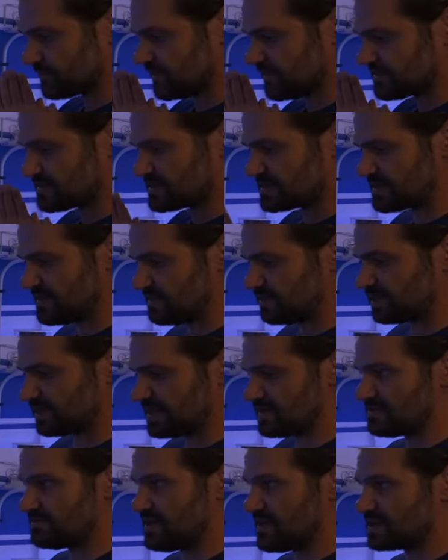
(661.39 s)

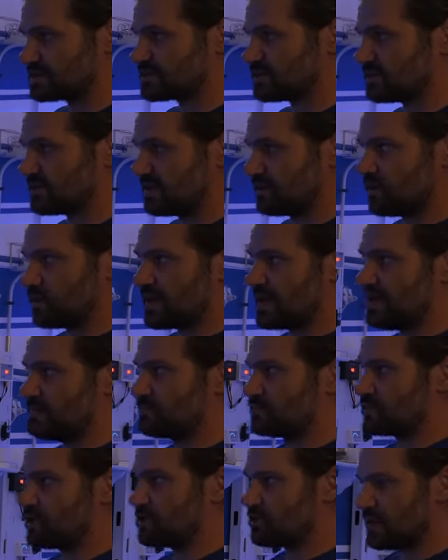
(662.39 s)
simply to make sure that when I
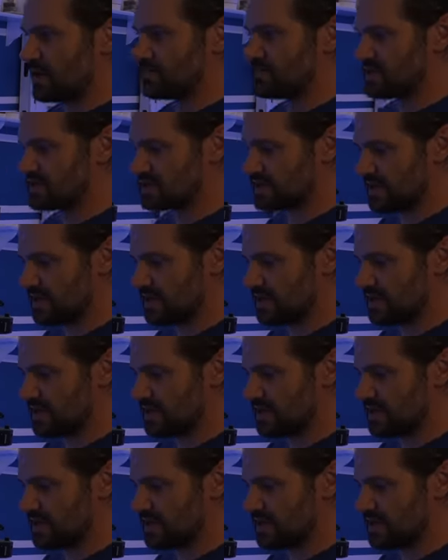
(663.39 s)
program this